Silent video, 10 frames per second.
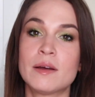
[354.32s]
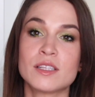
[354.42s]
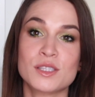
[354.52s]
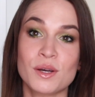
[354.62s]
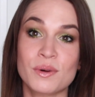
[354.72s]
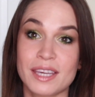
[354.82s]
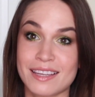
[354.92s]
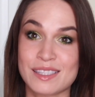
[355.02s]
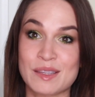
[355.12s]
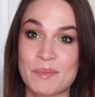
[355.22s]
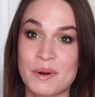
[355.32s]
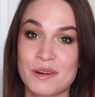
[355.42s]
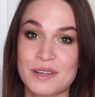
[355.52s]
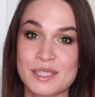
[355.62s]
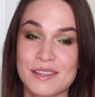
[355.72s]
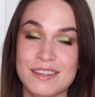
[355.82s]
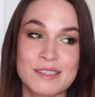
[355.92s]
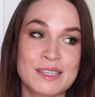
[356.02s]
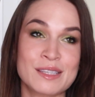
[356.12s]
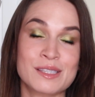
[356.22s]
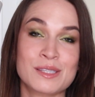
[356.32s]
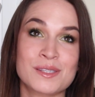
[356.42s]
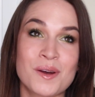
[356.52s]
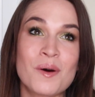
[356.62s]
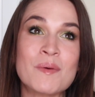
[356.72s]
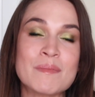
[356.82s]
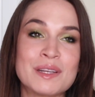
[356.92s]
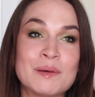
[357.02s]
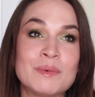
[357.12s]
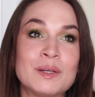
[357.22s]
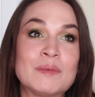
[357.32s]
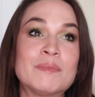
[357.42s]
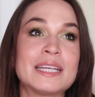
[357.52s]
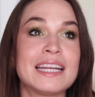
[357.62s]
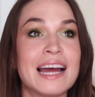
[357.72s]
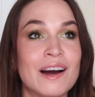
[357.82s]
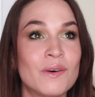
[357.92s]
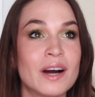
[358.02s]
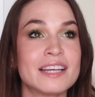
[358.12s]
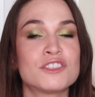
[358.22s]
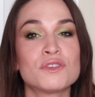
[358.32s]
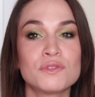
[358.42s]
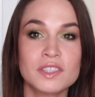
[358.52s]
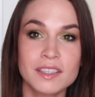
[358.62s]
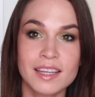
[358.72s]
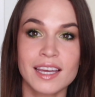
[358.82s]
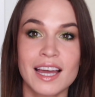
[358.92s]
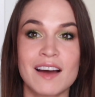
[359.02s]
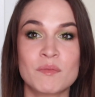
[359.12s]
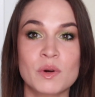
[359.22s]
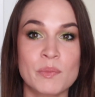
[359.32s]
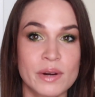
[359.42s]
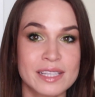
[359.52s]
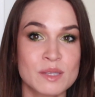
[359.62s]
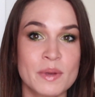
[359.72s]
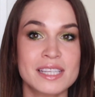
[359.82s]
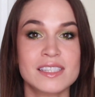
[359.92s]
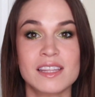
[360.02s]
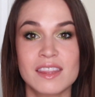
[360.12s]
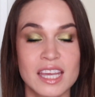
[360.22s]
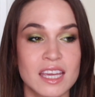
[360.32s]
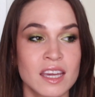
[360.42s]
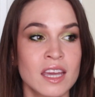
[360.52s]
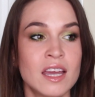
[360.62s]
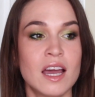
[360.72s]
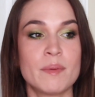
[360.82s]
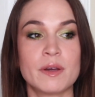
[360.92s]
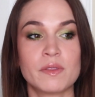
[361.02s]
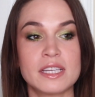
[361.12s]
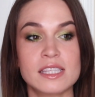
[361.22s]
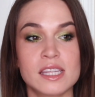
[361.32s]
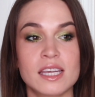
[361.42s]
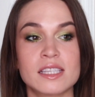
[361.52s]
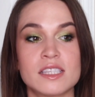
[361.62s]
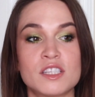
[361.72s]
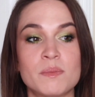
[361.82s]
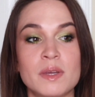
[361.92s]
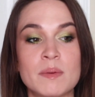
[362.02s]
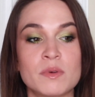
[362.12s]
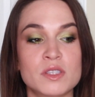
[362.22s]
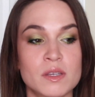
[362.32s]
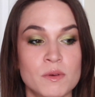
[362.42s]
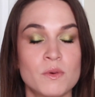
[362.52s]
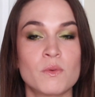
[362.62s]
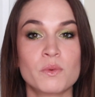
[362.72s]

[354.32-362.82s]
So yes, the progress on this is so minimal, but now I do feel like I have more brain space to think about these things and to be able to